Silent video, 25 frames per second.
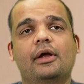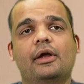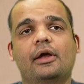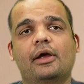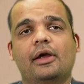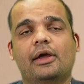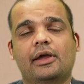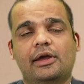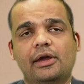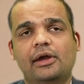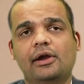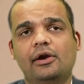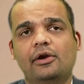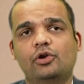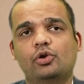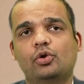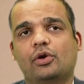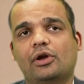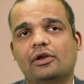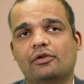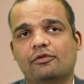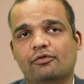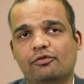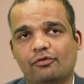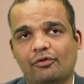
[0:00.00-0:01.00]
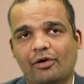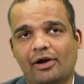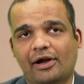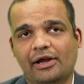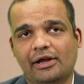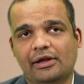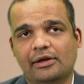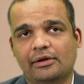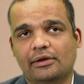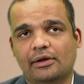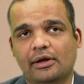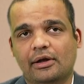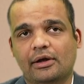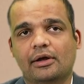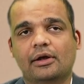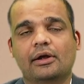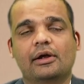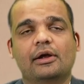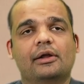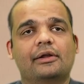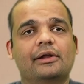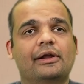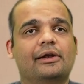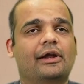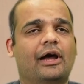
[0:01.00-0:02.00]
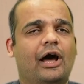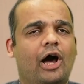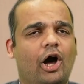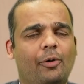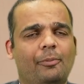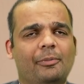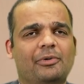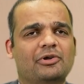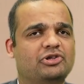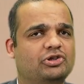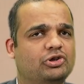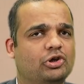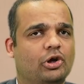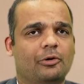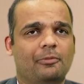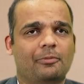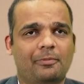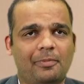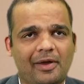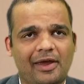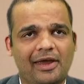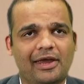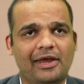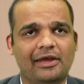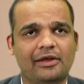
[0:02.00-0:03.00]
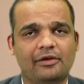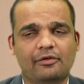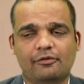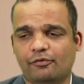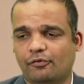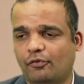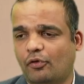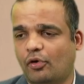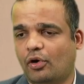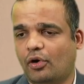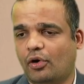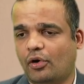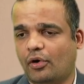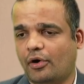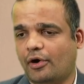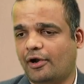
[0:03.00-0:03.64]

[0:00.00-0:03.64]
Here you can find that how much you're paying for